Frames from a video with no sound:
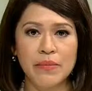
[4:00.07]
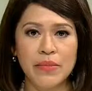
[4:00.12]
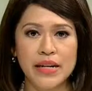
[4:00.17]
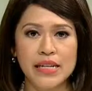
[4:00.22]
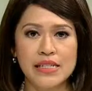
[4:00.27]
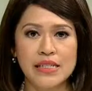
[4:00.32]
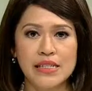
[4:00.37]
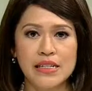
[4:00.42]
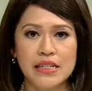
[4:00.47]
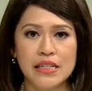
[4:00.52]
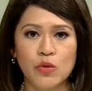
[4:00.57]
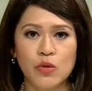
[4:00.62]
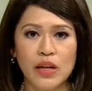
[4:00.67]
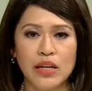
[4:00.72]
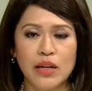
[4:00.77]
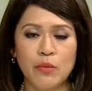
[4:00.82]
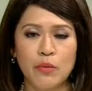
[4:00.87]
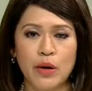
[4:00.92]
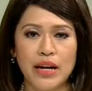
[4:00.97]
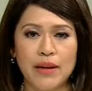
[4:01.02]
Minister,
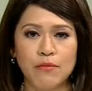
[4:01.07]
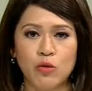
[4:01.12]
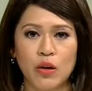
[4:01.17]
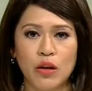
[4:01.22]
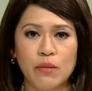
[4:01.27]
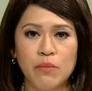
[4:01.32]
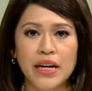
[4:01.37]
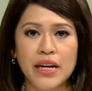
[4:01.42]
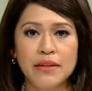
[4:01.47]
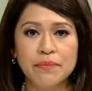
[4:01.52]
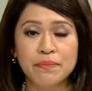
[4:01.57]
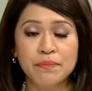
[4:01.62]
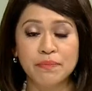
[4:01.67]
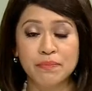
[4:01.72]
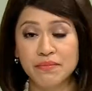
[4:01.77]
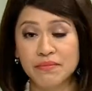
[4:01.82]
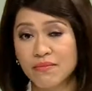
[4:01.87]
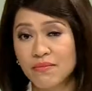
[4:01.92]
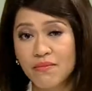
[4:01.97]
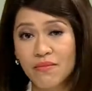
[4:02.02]
Tuan Ibrahim Tuan Man.
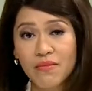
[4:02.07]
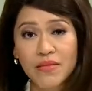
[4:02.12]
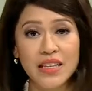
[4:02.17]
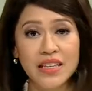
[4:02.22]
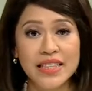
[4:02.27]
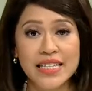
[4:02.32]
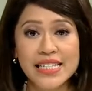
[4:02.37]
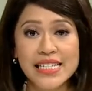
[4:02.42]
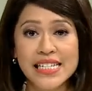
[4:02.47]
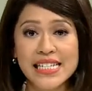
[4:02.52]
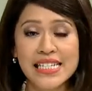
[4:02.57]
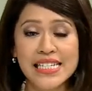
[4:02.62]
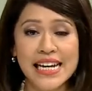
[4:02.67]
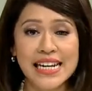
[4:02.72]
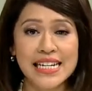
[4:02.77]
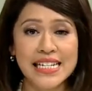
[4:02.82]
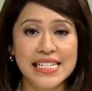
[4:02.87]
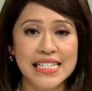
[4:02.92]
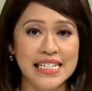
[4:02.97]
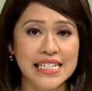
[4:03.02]
These
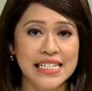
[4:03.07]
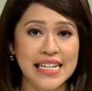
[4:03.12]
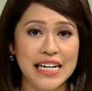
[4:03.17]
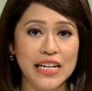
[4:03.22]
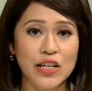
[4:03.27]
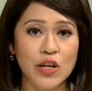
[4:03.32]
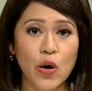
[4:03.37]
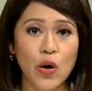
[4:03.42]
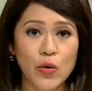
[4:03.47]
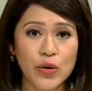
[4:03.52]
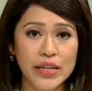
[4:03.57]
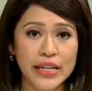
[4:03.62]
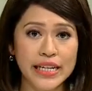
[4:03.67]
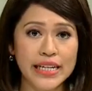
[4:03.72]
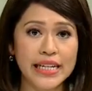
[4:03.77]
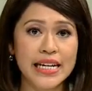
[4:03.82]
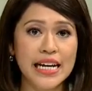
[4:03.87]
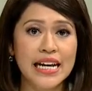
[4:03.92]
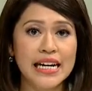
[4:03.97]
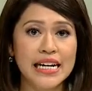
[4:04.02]
containers contained
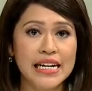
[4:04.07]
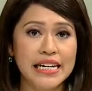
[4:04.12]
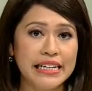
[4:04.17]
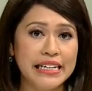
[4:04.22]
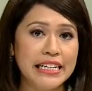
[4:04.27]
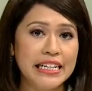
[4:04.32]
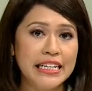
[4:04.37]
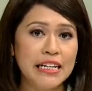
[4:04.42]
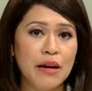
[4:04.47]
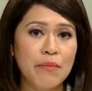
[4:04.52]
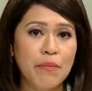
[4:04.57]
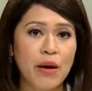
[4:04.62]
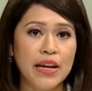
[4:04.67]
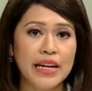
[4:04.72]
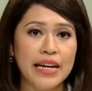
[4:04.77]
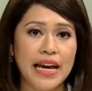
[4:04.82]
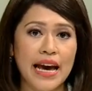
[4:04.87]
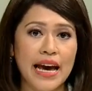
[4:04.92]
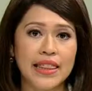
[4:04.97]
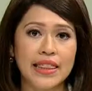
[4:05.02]
only clean
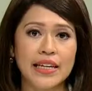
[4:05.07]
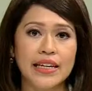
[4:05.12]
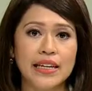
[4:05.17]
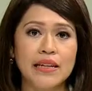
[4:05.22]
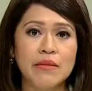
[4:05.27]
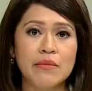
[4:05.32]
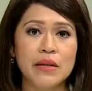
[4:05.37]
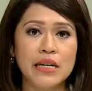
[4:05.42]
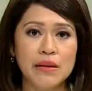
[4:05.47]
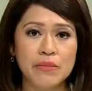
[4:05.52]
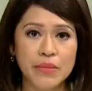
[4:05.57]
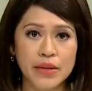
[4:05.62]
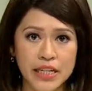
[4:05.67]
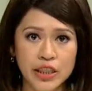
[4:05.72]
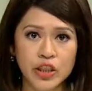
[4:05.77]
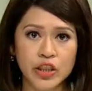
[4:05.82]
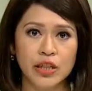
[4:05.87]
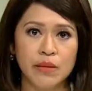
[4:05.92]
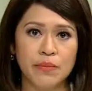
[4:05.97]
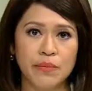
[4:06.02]
polyethylene
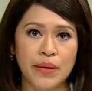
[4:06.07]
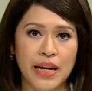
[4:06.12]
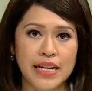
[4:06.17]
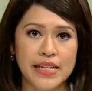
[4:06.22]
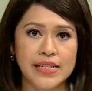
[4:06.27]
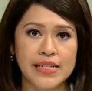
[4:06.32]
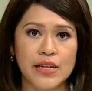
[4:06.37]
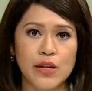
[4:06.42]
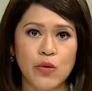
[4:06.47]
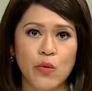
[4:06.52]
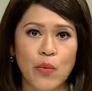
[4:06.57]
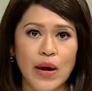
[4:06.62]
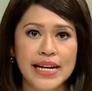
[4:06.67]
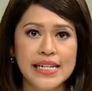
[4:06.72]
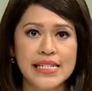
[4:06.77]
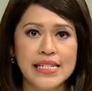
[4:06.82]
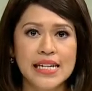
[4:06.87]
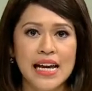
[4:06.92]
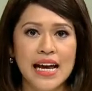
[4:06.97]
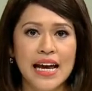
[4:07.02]
commercial plastic
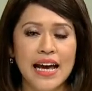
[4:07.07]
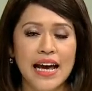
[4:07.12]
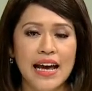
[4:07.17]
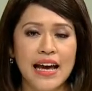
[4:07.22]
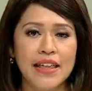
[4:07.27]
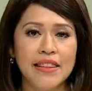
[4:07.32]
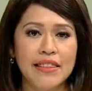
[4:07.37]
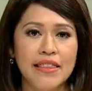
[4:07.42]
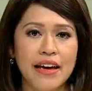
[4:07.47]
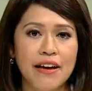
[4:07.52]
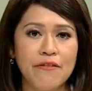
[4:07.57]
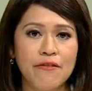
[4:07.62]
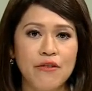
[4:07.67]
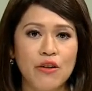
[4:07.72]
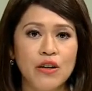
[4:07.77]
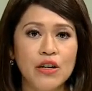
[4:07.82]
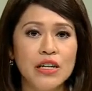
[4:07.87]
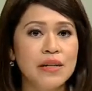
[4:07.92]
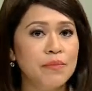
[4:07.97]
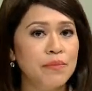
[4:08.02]
waste and
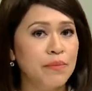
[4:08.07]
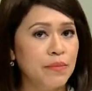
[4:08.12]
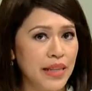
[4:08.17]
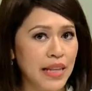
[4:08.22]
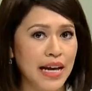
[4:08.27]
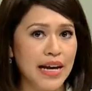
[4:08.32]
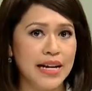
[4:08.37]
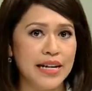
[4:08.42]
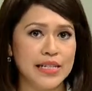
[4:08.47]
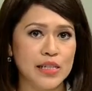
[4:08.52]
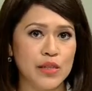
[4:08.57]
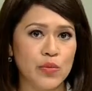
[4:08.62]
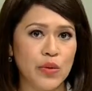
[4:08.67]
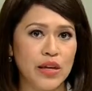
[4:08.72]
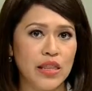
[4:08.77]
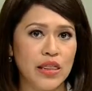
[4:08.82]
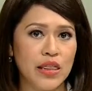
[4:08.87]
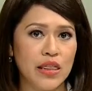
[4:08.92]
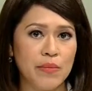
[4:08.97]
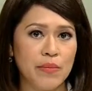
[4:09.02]
therefore complies
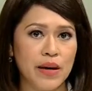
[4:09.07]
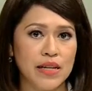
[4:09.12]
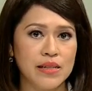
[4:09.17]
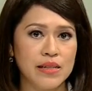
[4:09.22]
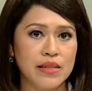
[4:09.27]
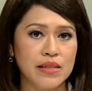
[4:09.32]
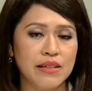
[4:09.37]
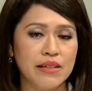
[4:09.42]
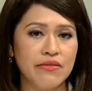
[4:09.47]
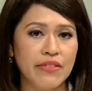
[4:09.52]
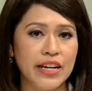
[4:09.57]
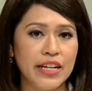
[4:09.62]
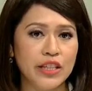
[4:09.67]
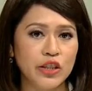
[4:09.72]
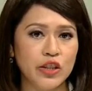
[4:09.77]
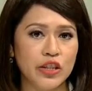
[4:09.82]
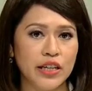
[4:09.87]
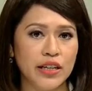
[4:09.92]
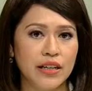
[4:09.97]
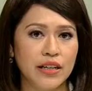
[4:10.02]
with the Basel
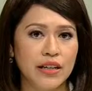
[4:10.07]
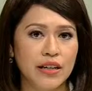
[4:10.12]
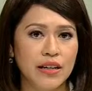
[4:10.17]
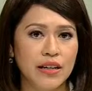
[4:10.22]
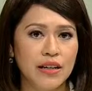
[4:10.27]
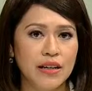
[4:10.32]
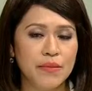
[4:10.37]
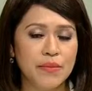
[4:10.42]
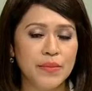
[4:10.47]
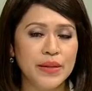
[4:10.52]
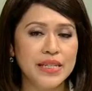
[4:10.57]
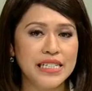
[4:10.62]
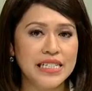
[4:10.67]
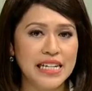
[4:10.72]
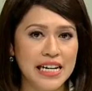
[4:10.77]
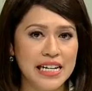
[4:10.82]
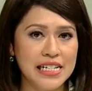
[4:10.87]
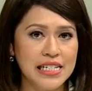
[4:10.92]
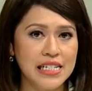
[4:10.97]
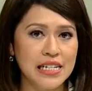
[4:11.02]
Convention. But
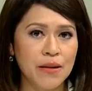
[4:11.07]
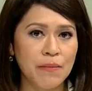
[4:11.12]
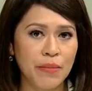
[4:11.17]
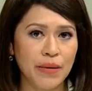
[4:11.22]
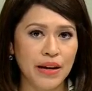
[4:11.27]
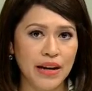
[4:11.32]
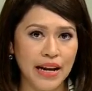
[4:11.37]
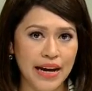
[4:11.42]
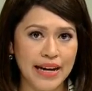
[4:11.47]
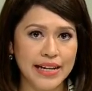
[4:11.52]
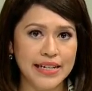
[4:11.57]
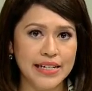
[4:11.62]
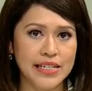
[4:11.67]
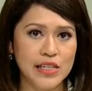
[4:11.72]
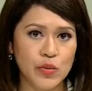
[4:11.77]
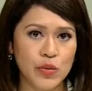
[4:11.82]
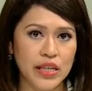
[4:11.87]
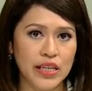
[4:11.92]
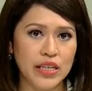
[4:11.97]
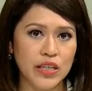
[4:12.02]
does
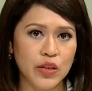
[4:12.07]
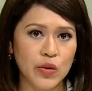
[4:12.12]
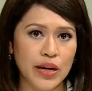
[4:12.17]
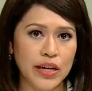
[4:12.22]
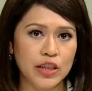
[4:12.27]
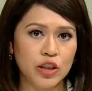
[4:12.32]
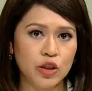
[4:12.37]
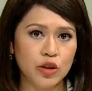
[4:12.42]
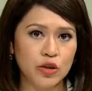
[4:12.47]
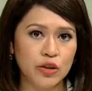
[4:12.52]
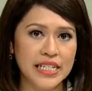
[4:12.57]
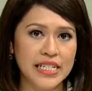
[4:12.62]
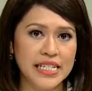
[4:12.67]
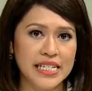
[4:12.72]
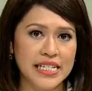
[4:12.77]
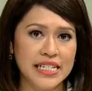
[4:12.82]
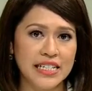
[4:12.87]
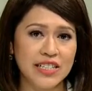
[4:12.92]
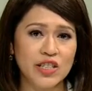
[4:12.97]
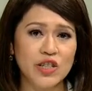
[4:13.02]
compliance with the UN
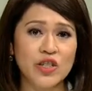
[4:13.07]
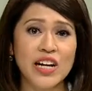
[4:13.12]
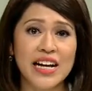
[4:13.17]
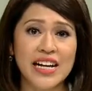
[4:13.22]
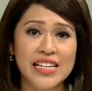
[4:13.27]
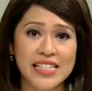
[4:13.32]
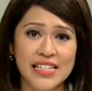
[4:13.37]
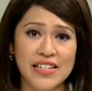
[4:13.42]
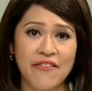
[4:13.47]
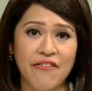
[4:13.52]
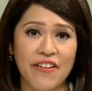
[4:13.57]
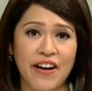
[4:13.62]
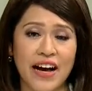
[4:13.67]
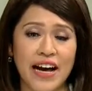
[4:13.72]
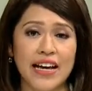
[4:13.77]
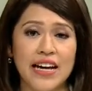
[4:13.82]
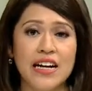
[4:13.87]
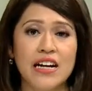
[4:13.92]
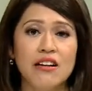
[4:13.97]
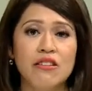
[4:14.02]
treaty
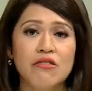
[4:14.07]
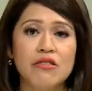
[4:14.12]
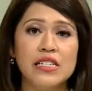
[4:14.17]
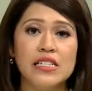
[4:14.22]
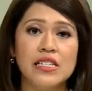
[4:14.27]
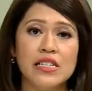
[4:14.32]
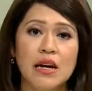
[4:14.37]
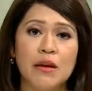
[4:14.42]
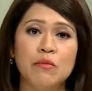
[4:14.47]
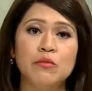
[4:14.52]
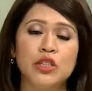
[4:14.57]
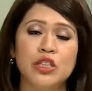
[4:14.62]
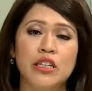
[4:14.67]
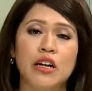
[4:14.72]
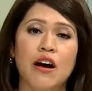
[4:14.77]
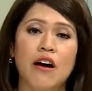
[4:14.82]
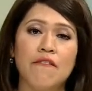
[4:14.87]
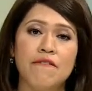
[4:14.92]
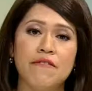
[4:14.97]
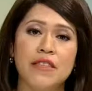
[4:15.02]
justify a
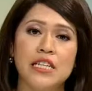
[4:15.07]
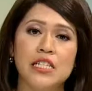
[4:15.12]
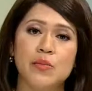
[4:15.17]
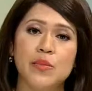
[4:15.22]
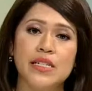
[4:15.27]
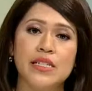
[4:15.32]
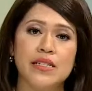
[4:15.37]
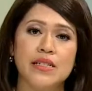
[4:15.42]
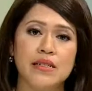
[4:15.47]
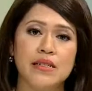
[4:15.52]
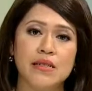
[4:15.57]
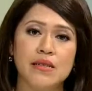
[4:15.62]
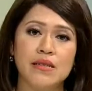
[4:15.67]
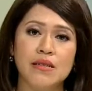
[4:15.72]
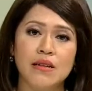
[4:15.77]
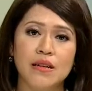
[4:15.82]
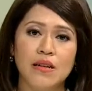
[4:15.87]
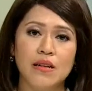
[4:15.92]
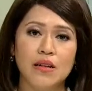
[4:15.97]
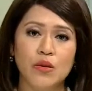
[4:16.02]
resumption of this business?
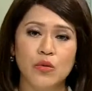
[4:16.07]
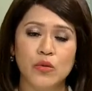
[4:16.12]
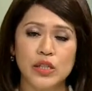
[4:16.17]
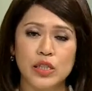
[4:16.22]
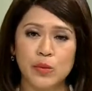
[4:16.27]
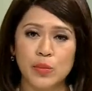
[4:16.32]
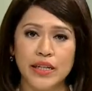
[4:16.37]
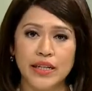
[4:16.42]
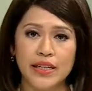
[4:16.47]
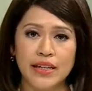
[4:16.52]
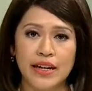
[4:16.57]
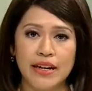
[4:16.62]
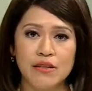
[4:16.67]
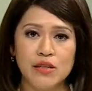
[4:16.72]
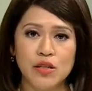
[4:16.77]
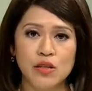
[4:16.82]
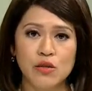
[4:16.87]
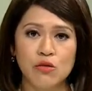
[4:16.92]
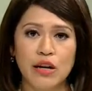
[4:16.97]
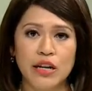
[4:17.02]
We speak
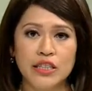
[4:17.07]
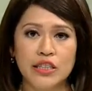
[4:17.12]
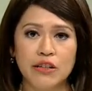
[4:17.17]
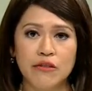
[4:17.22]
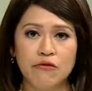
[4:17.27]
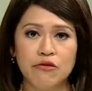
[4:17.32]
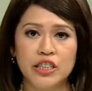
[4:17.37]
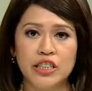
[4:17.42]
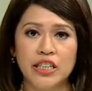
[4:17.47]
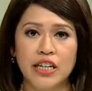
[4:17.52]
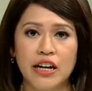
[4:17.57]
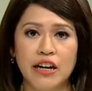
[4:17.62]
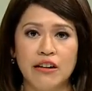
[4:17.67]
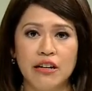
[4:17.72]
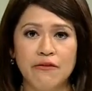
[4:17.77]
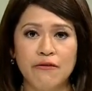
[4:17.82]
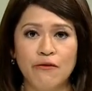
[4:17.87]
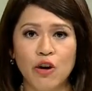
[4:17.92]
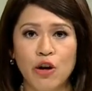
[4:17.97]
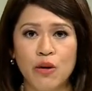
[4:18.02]
now to Rajiv
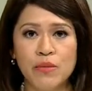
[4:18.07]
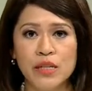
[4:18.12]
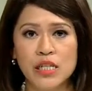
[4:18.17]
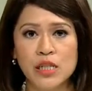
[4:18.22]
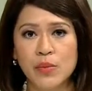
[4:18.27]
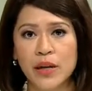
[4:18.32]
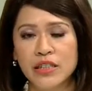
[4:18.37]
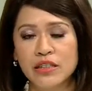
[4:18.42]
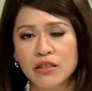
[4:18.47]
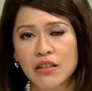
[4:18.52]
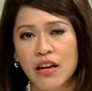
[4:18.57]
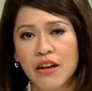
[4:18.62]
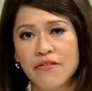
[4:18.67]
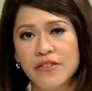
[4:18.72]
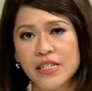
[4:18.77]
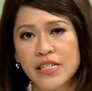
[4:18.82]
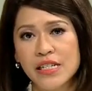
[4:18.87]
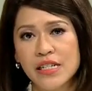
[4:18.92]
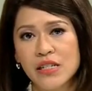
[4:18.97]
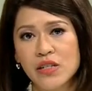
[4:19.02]
Rishyakaran, former special
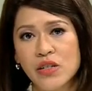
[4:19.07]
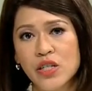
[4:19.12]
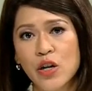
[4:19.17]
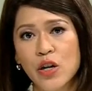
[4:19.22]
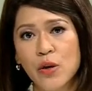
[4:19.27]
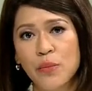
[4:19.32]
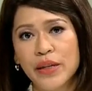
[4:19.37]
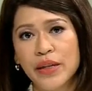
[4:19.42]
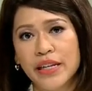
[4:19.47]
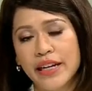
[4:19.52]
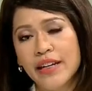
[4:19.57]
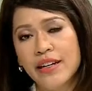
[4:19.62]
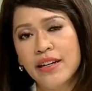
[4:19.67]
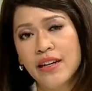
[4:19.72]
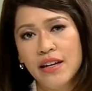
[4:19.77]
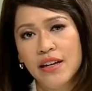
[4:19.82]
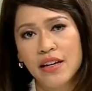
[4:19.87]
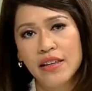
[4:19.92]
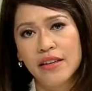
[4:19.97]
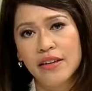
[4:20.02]
officer to Yeo Byin,
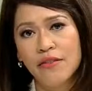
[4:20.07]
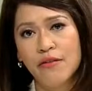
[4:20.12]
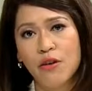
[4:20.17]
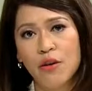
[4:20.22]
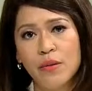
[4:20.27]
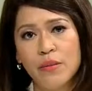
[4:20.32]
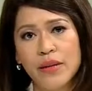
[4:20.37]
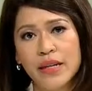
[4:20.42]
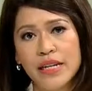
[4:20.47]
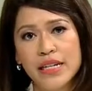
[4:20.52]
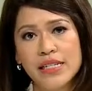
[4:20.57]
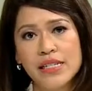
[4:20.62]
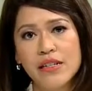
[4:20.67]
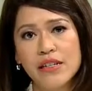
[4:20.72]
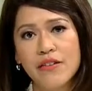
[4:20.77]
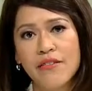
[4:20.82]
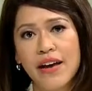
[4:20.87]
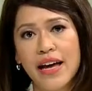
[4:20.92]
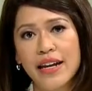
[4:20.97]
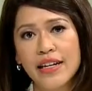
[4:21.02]
the former
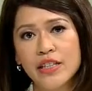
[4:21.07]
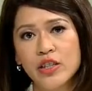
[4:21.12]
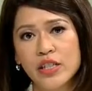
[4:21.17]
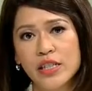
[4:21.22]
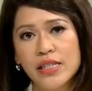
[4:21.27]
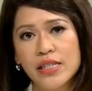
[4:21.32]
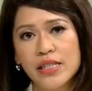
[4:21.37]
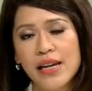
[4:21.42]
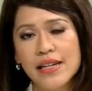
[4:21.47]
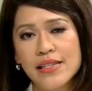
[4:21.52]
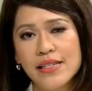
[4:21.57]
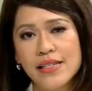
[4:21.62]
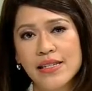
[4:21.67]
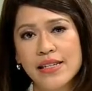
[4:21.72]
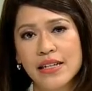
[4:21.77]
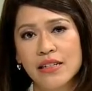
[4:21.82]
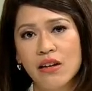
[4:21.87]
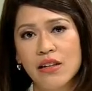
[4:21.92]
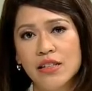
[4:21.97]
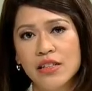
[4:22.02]
Minister of Energy, Science,
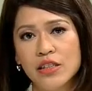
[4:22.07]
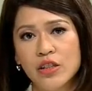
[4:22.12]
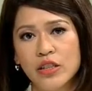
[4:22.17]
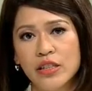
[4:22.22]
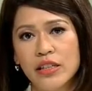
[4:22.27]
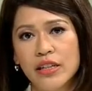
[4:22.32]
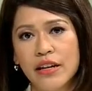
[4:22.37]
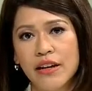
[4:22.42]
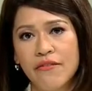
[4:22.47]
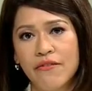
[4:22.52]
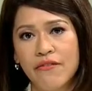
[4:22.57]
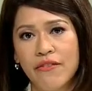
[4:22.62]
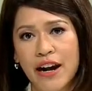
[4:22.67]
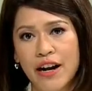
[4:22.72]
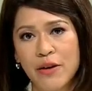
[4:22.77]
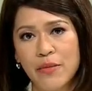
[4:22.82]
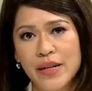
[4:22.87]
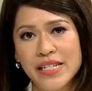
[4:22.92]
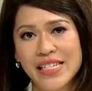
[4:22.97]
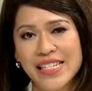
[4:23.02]
Technology,
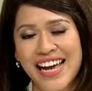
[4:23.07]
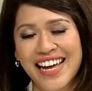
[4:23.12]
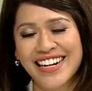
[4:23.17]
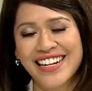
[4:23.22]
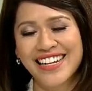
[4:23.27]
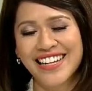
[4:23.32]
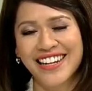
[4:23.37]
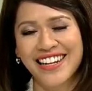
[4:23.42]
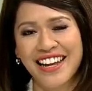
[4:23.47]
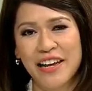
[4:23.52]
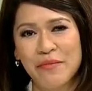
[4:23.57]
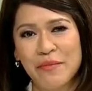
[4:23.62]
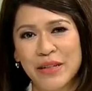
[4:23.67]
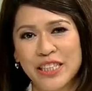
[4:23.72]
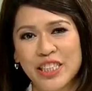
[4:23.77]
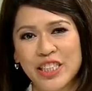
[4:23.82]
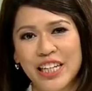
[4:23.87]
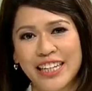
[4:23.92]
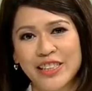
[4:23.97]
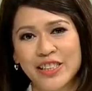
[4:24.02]
Environment and
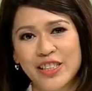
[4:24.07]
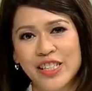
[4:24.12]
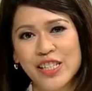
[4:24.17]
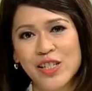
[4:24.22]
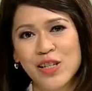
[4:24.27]
Climate Change. He's